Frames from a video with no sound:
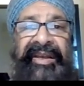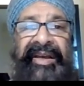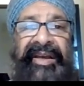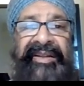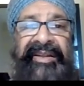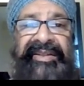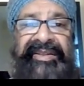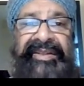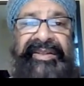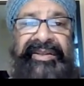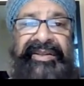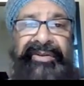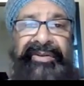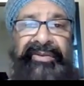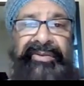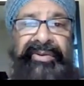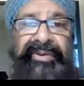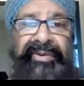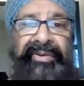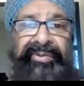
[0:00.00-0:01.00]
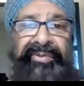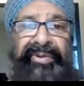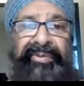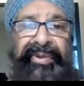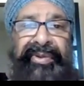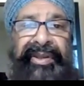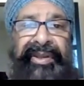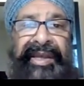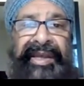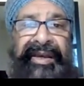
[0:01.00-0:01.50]
And so what
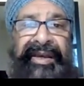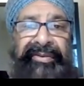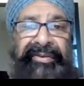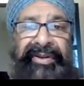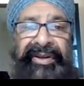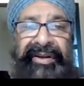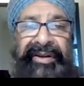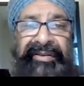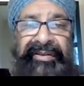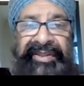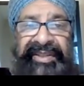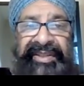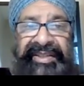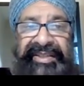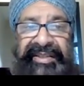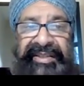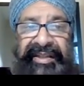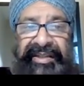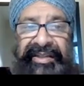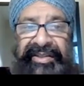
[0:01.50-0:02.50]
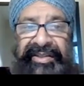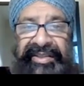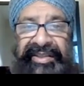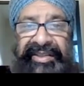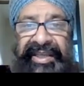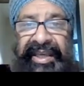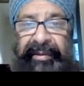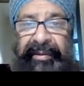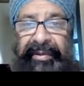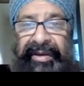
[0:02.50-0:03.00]
we now know, this study just
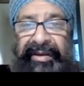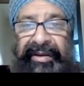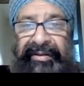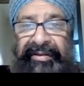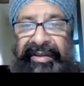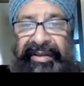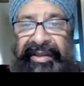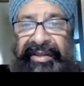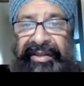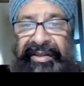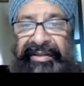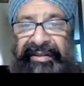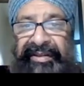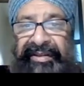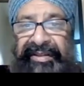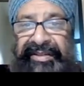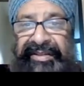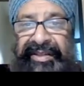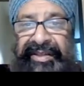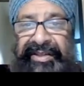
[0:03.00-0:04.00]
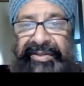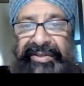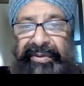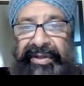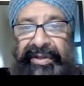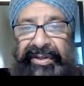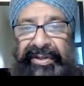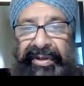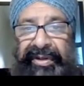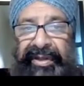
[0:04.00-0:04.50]
came out in this year,
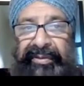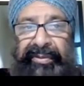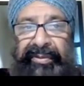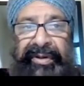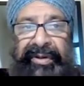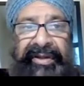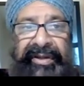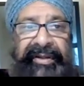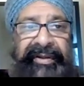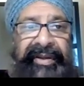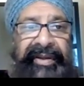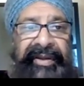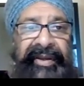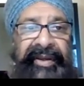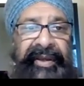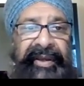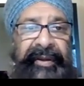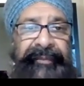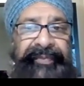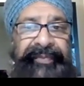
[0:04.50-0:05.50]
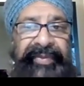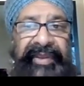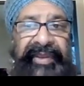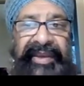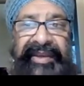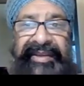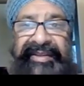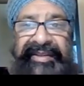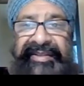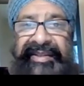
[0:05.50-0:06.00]
2021,
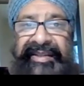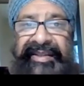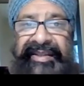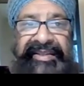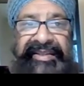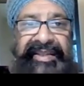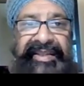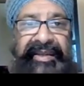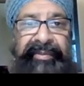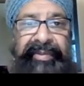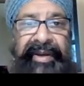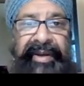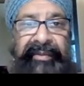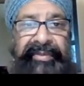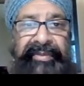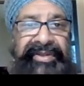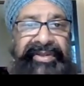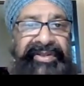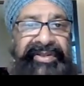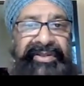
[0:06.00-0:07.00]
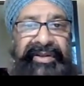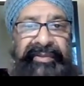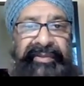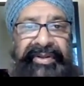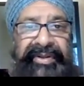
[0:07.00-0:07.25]
is that CPAP does not